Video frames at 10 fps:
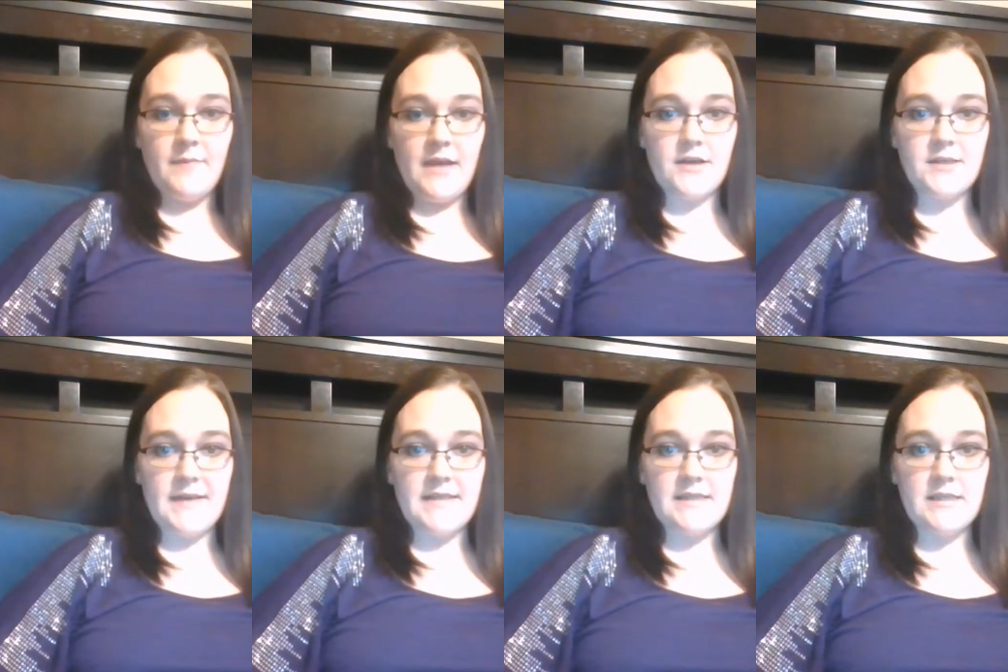
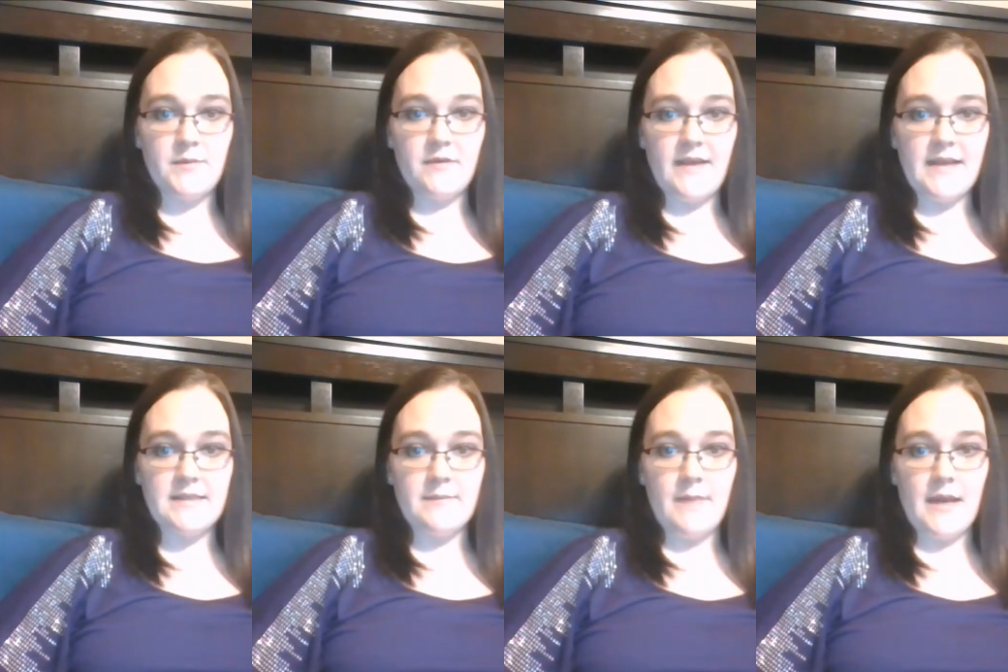Makerspaces
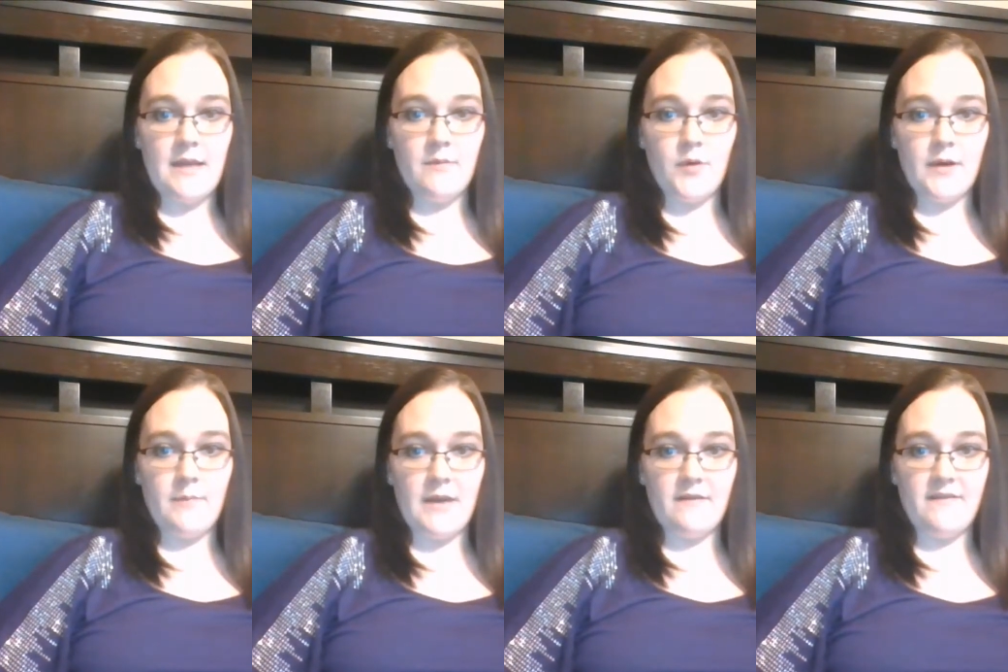provides many important
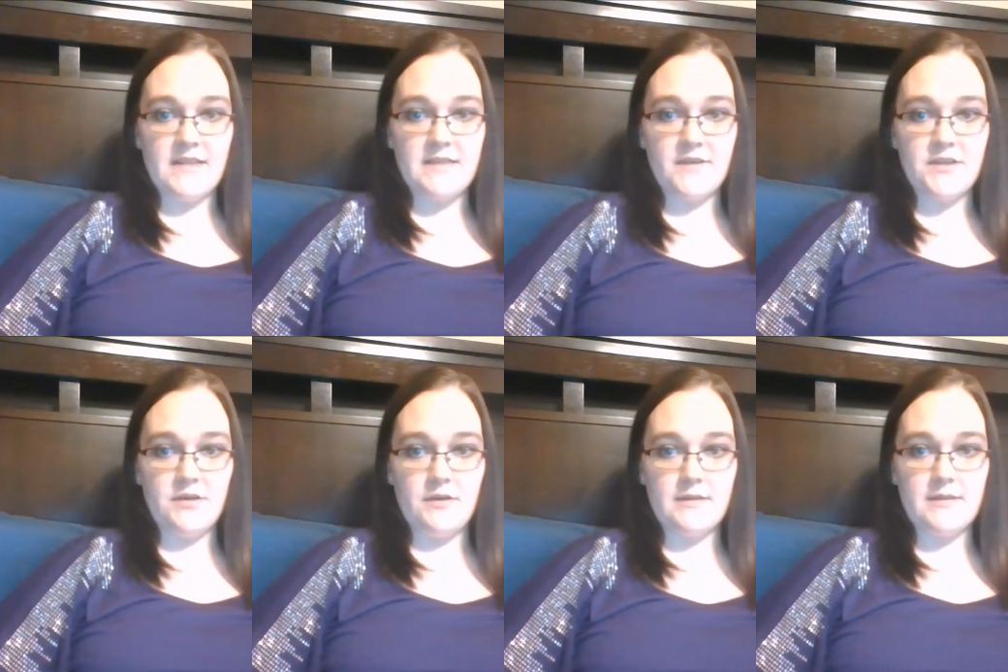benefits for
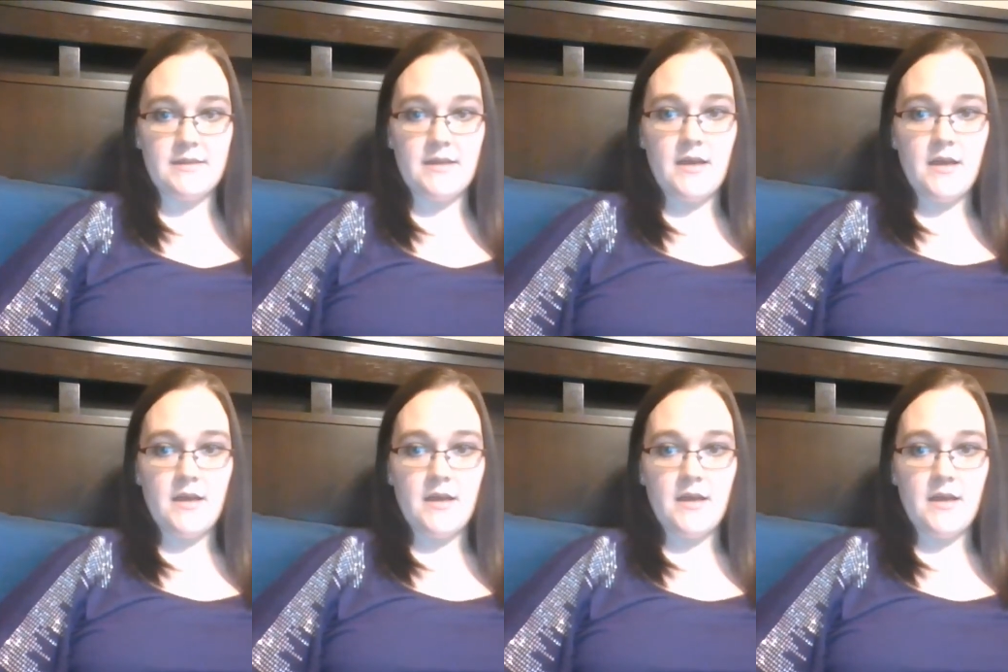students.